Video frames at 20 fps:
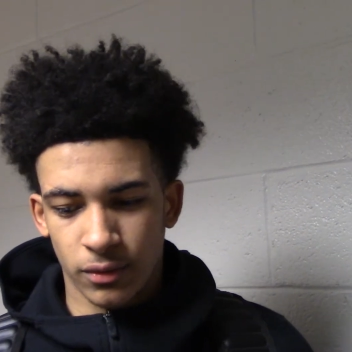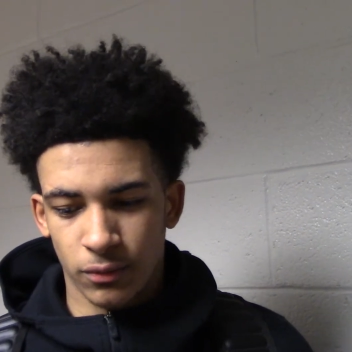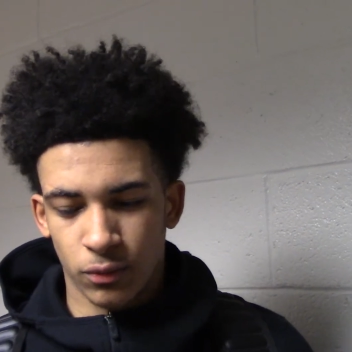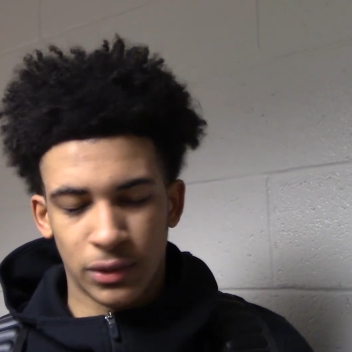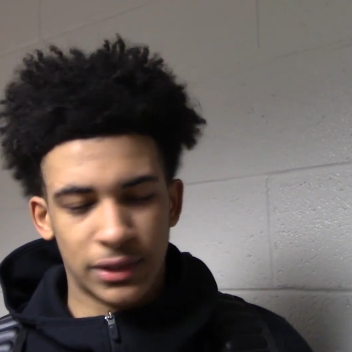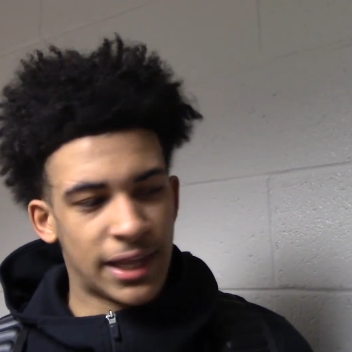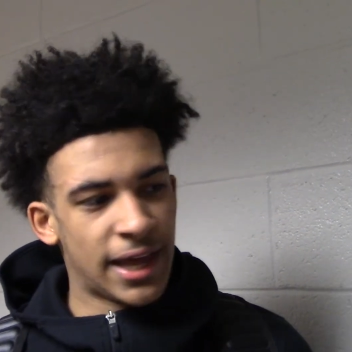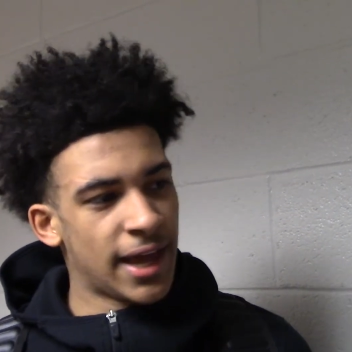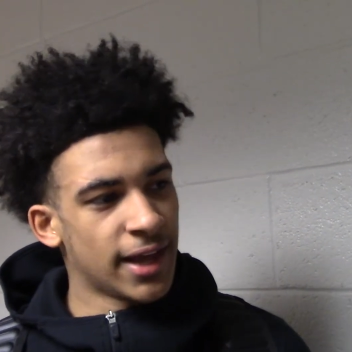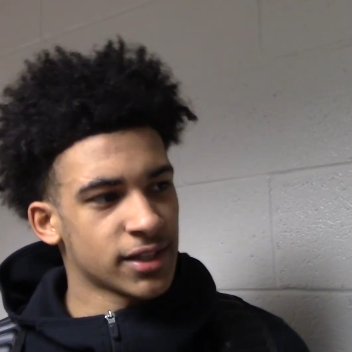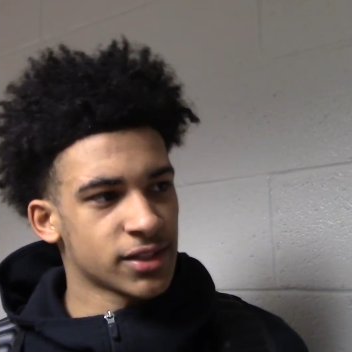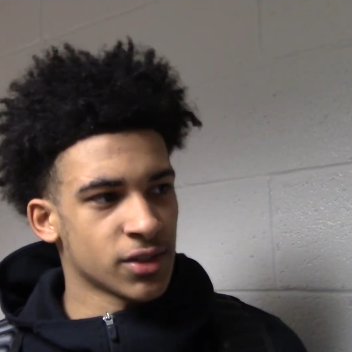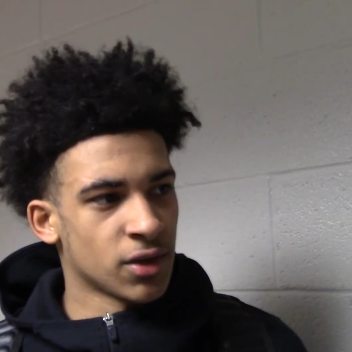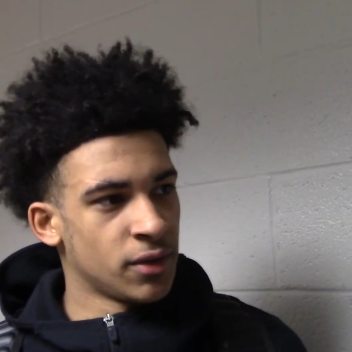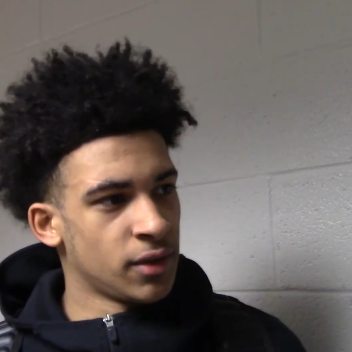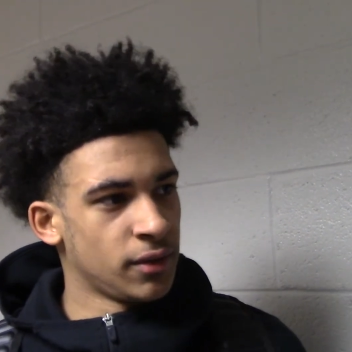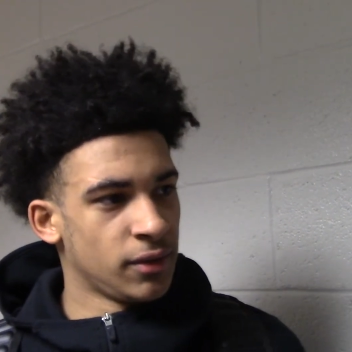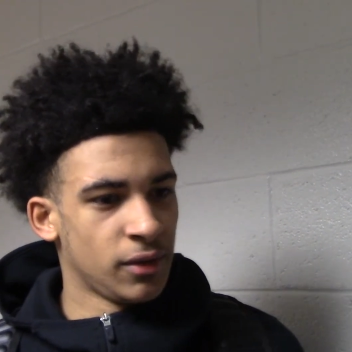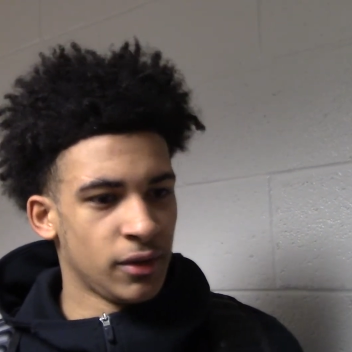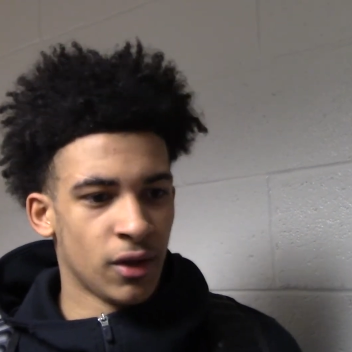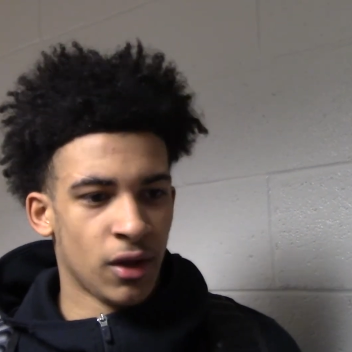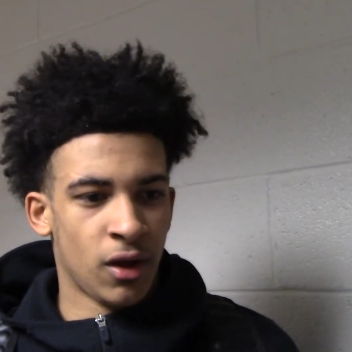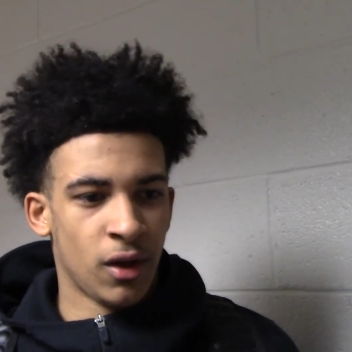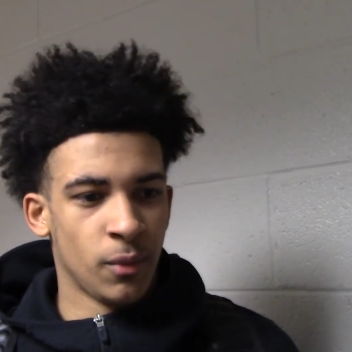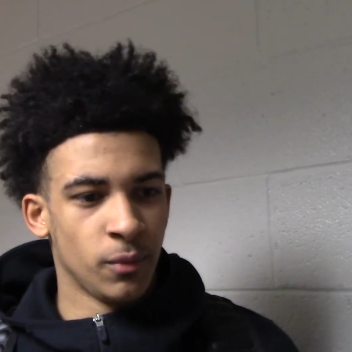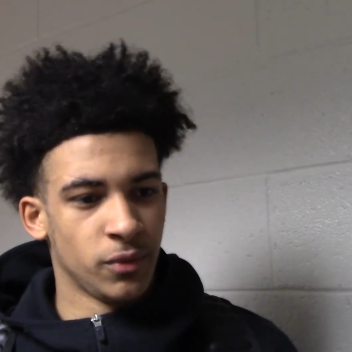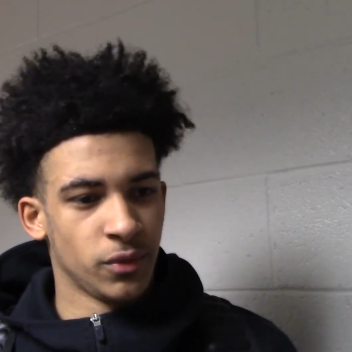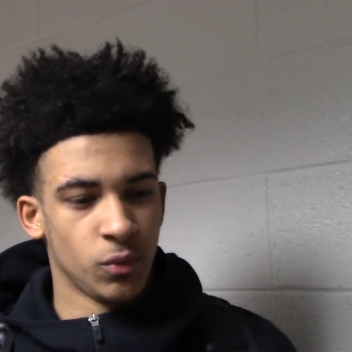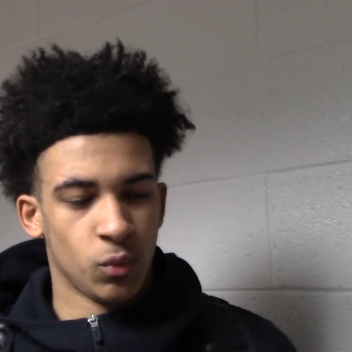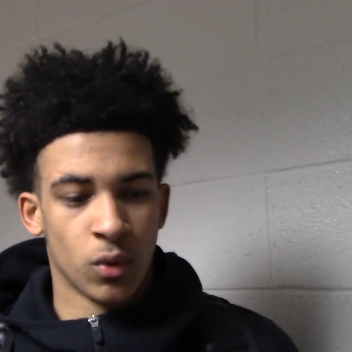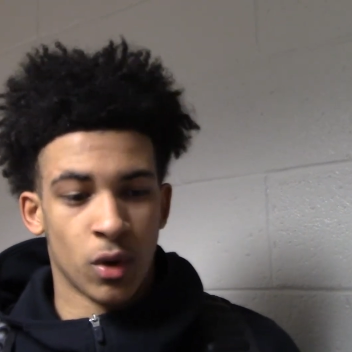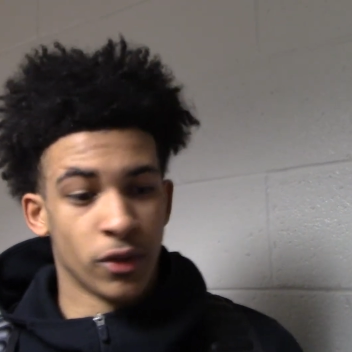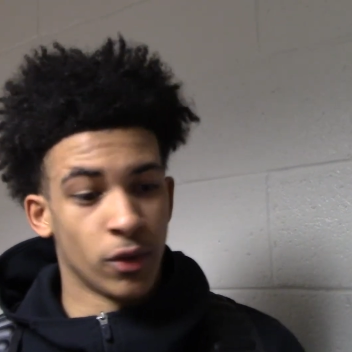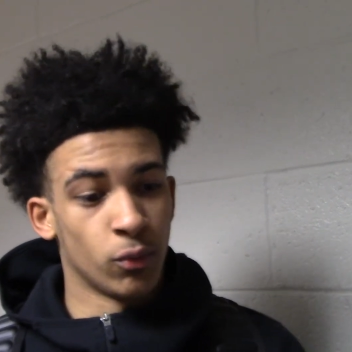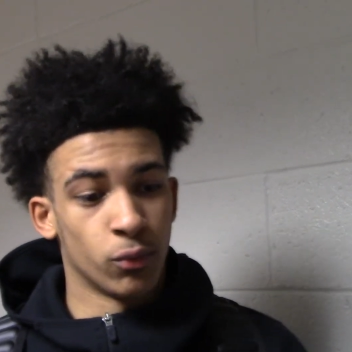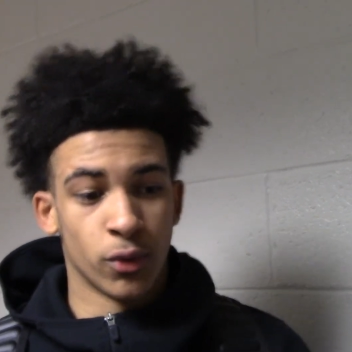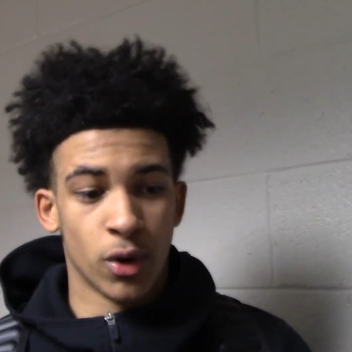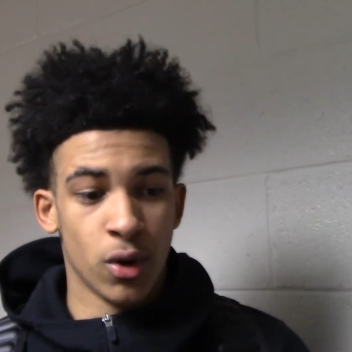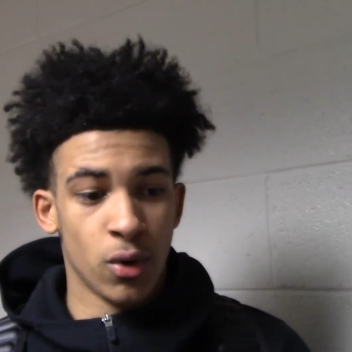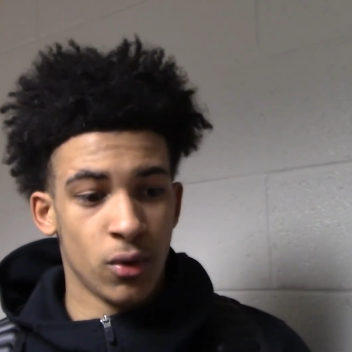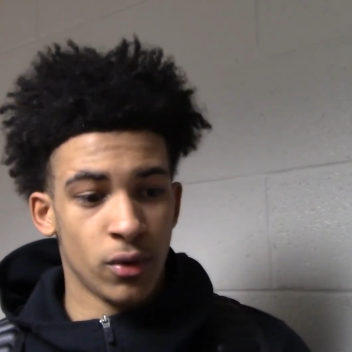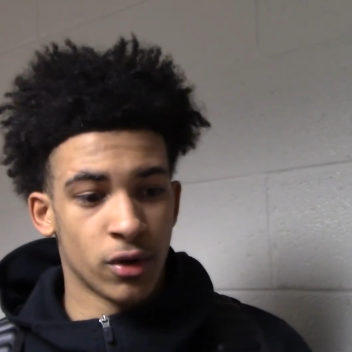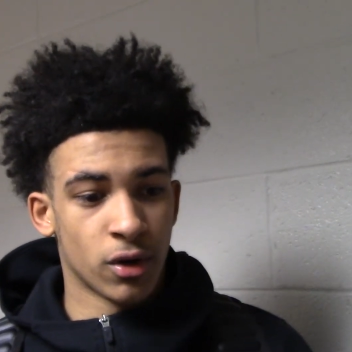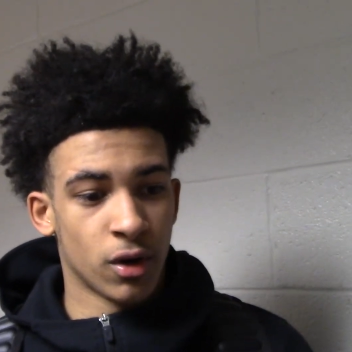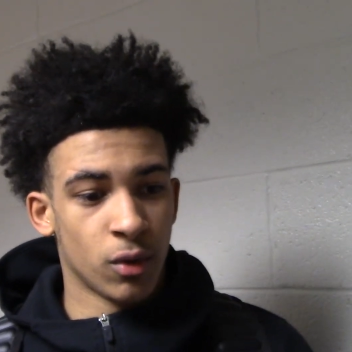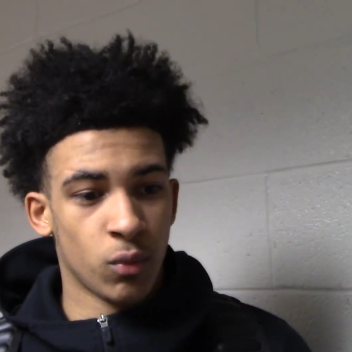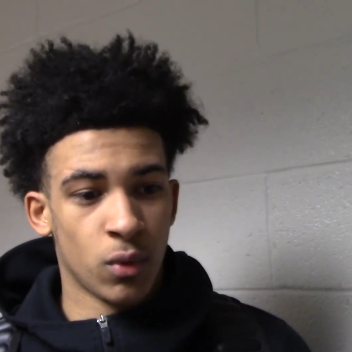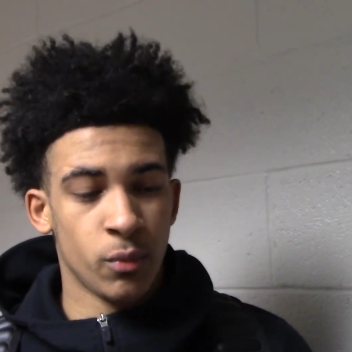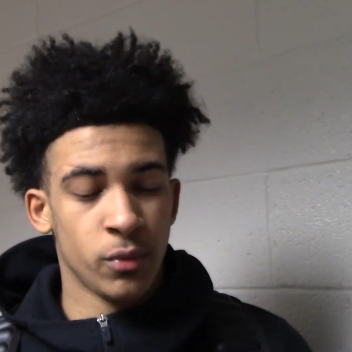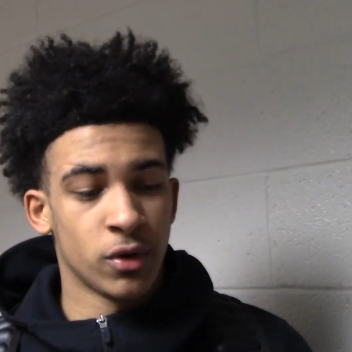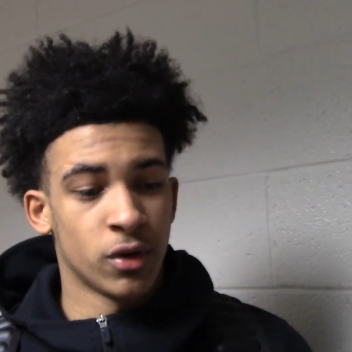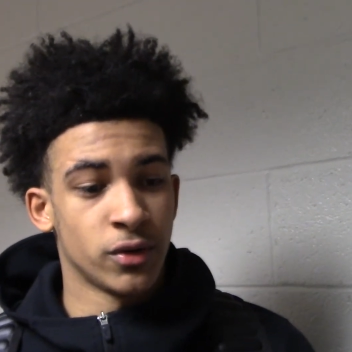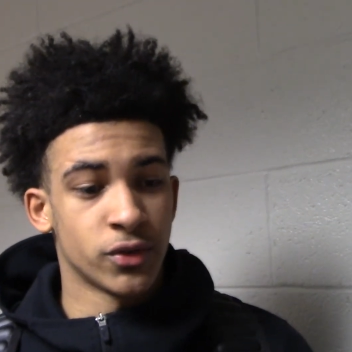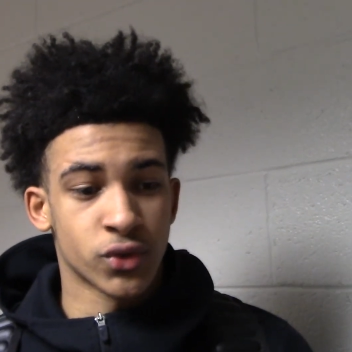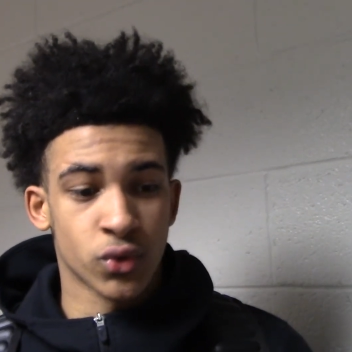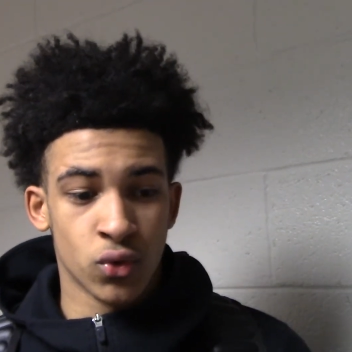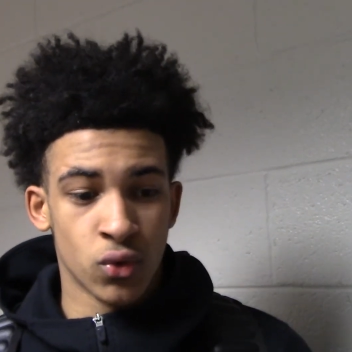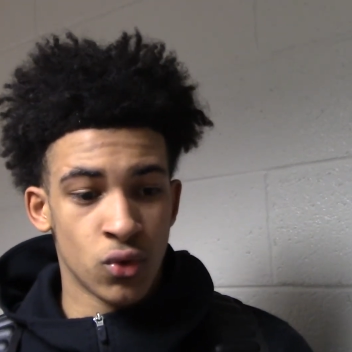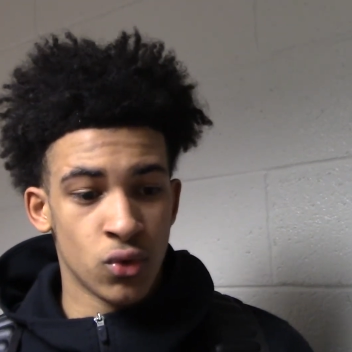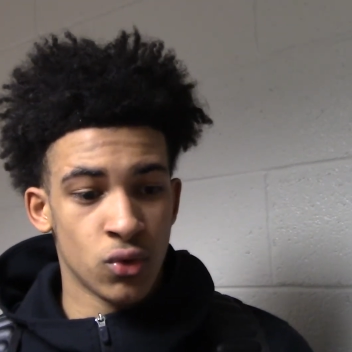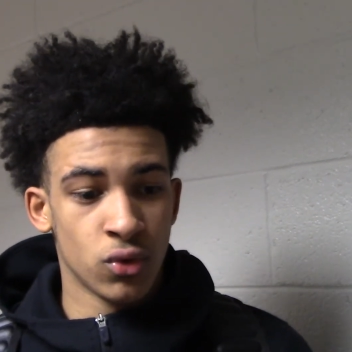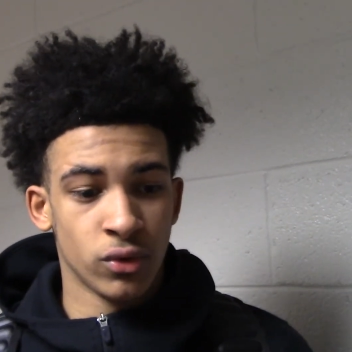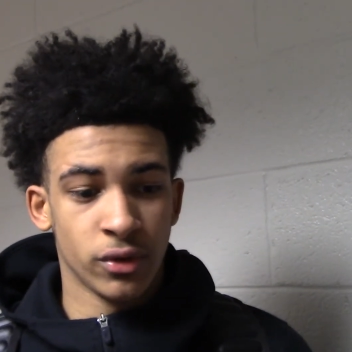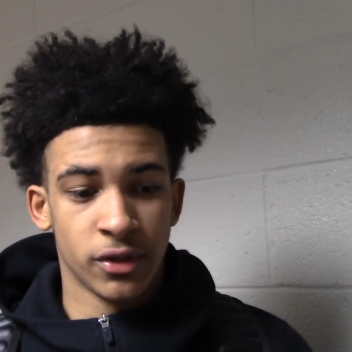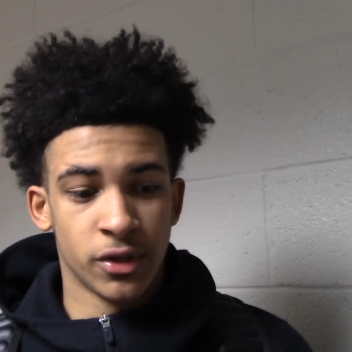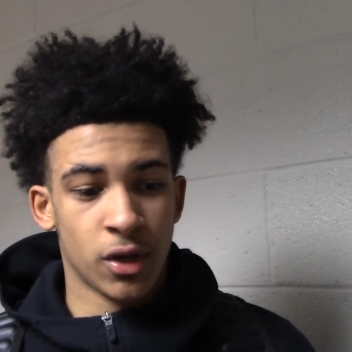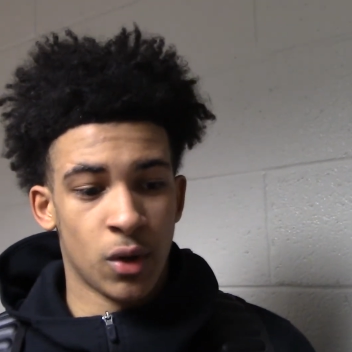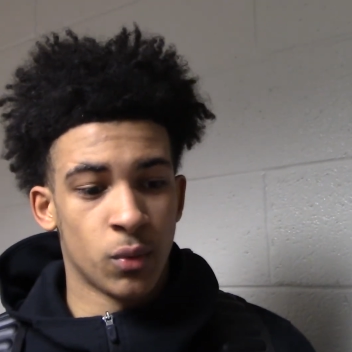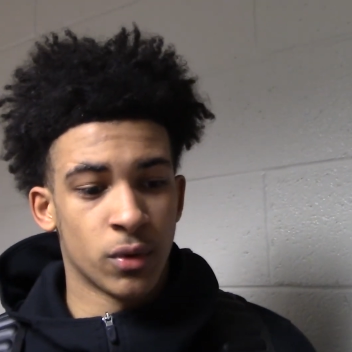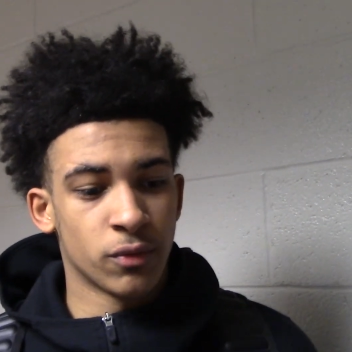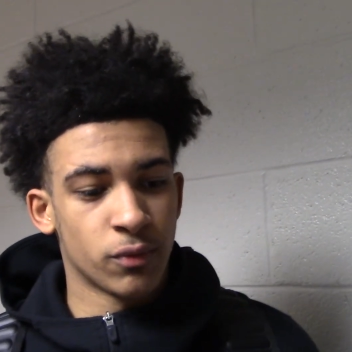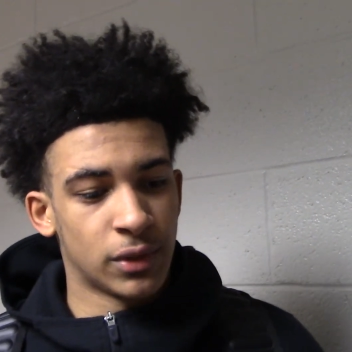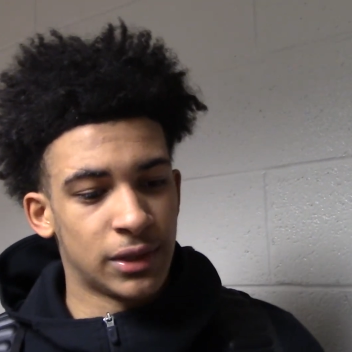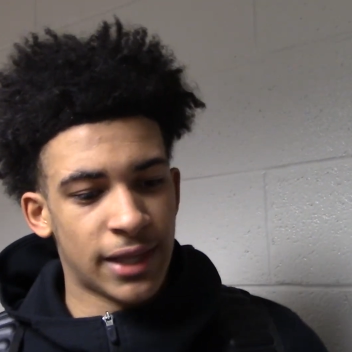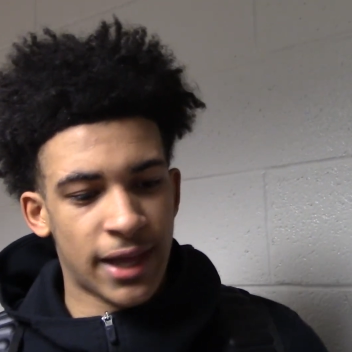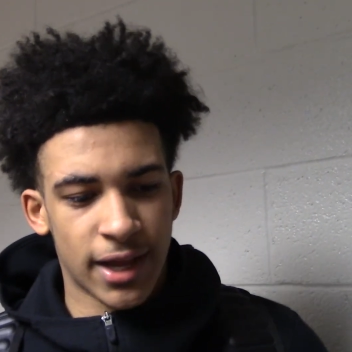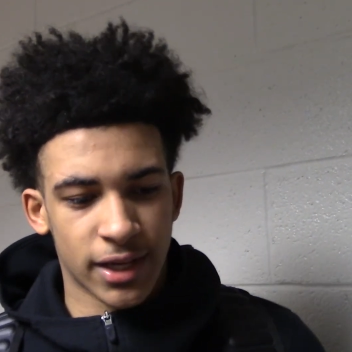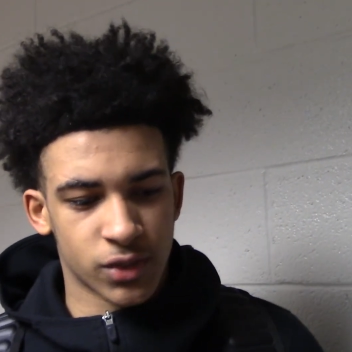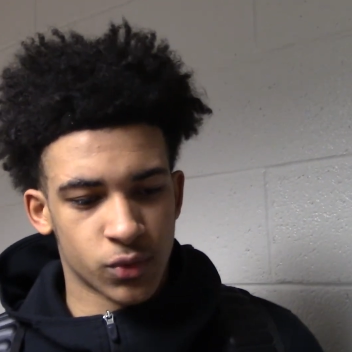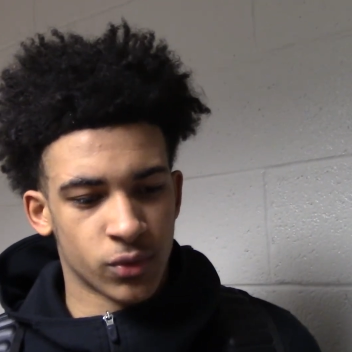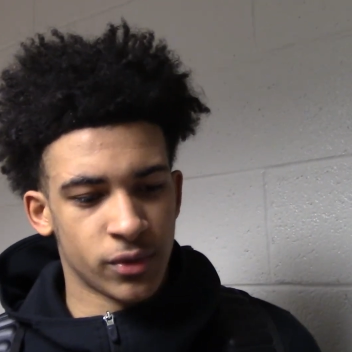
relaxed on the road or when we're in school. You know, we're relaxed.